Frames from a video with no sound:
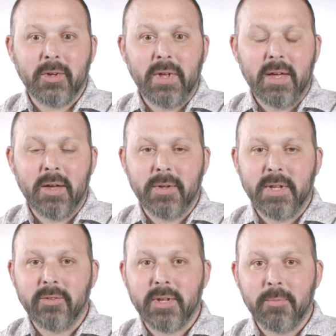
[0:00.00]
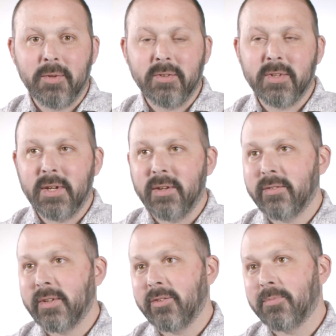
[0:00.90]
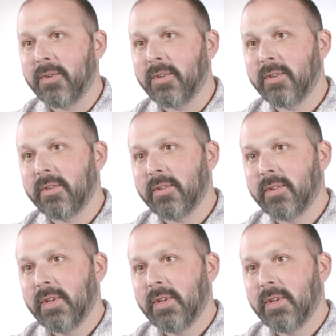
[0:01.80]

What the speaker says: Yeah, I went down to the ambulance, did an assessment.